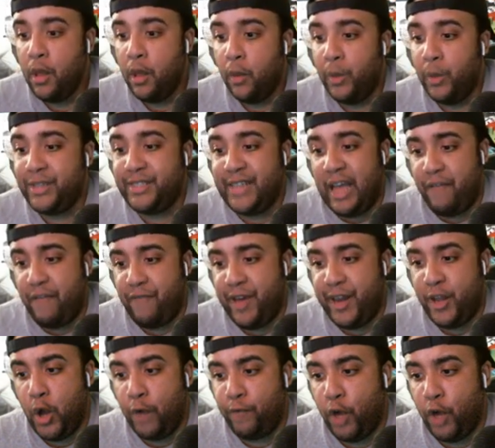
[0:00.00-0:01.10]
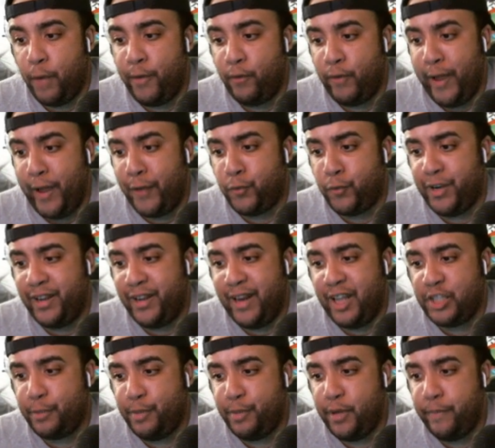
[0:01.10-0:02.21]
We see a video of Roman Reigns winning an
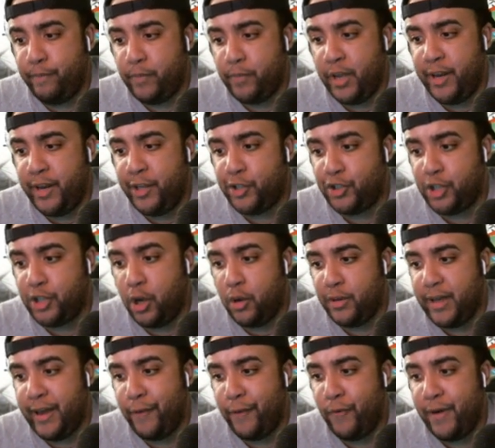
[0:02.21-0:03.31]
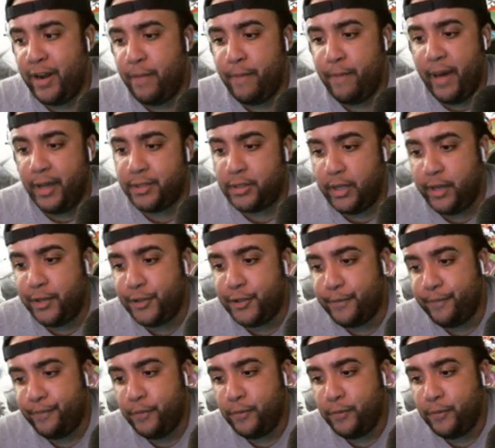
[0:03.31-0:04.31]
ESPY. Then he's shown getting ready backstage.